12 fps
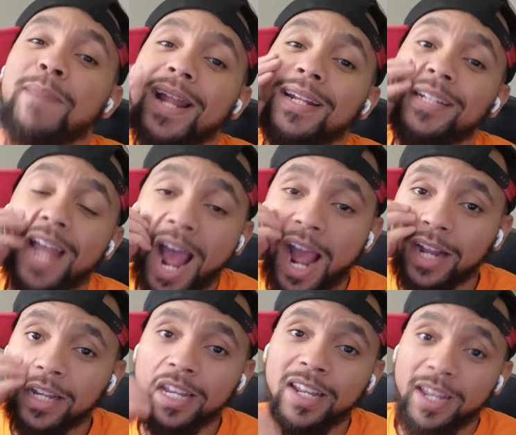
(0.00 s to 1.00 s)
by the dock,
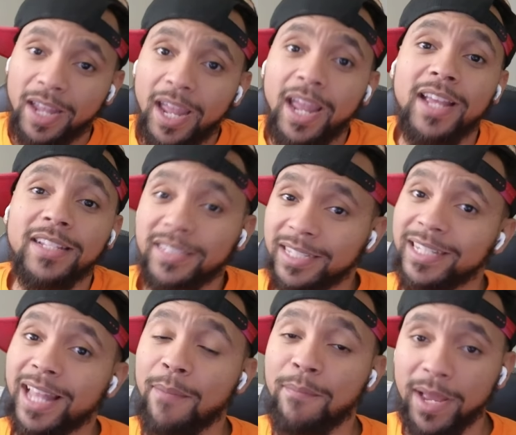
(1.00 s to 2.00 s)
and
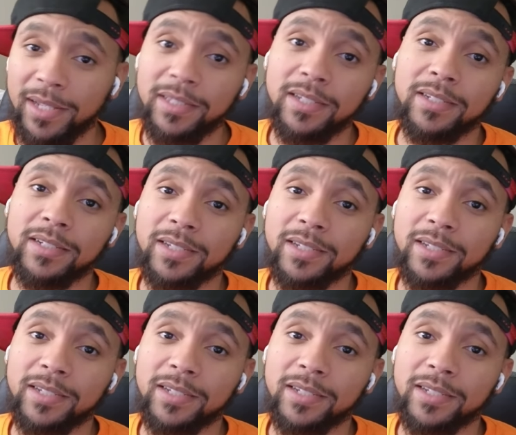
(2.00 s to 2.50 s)
send that message.